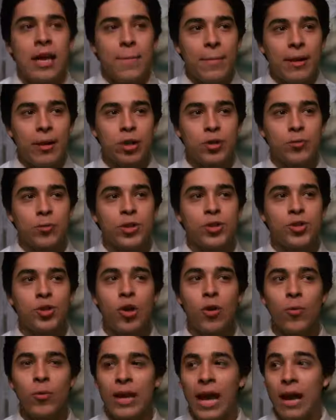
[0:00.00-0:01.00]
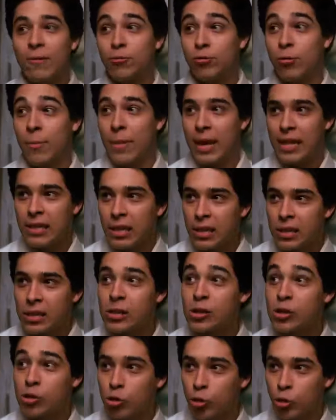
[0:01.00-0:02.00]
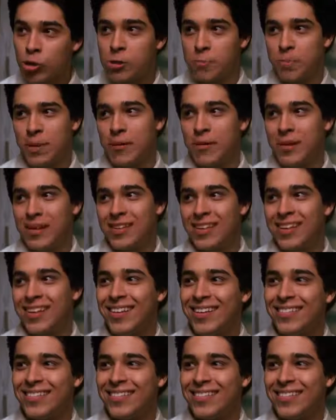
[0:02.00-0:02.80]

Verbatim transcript: because we show we have tremendous school spirit.